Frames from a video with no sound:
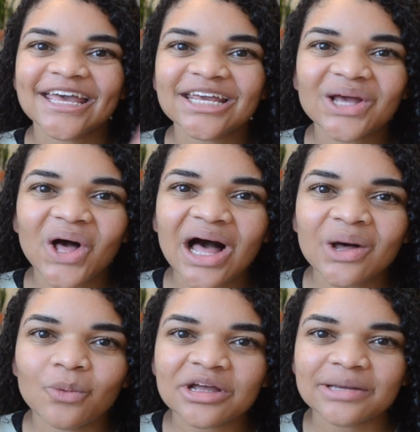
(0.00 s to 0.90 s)
Hey
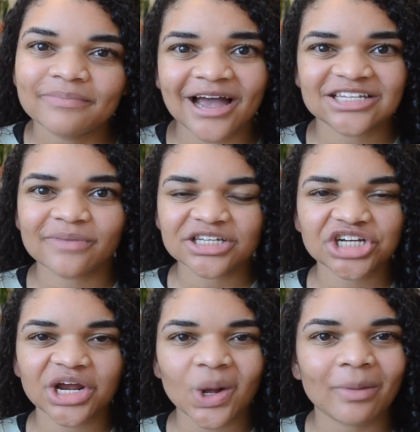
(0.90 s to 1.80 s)
y'all, welcome back to my channel.